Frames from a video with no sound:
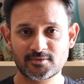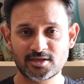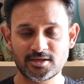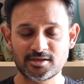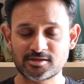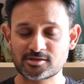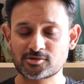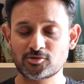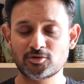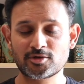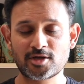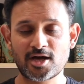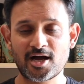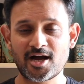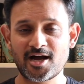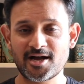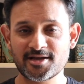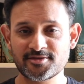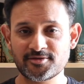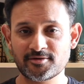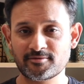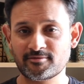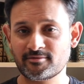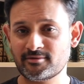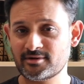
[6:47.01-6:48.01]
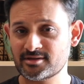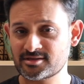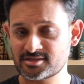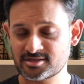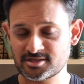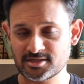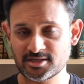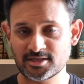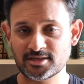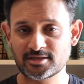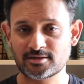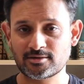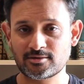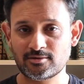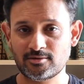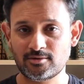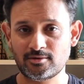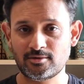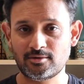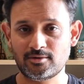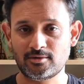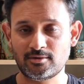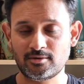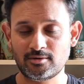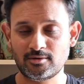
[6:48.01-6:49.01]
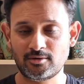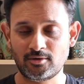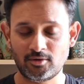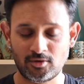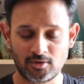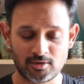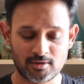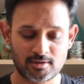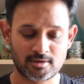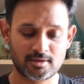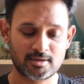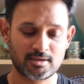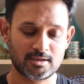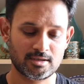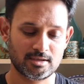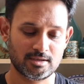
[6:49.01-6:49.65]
He's going to either rest here or